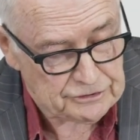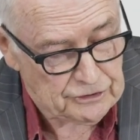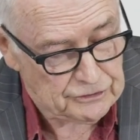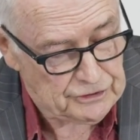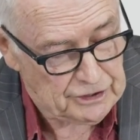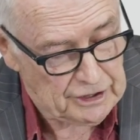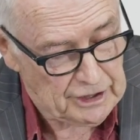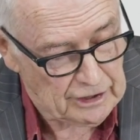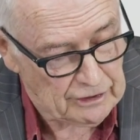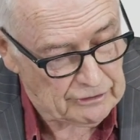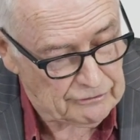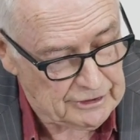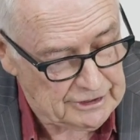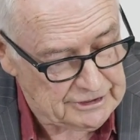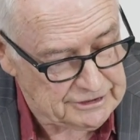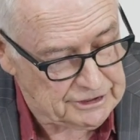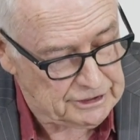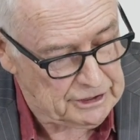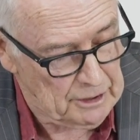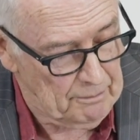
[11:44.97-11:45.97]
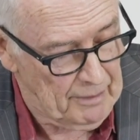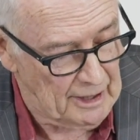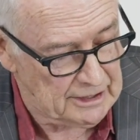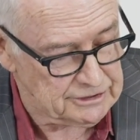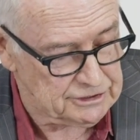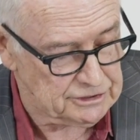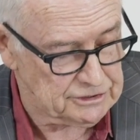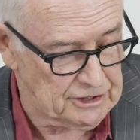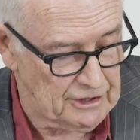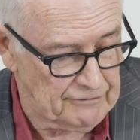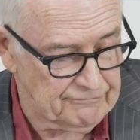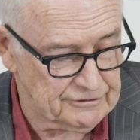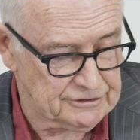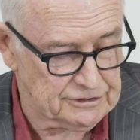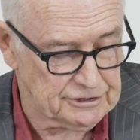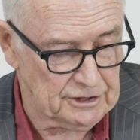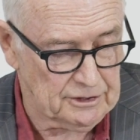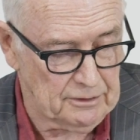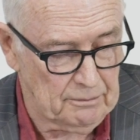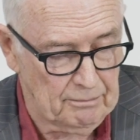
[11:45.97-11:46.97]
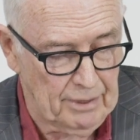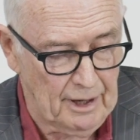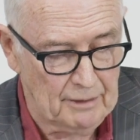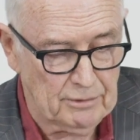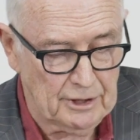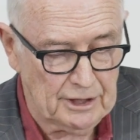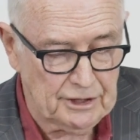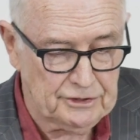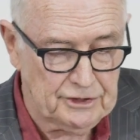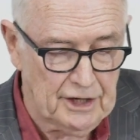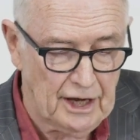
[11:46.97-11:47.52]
on the increase in the budget deficit and public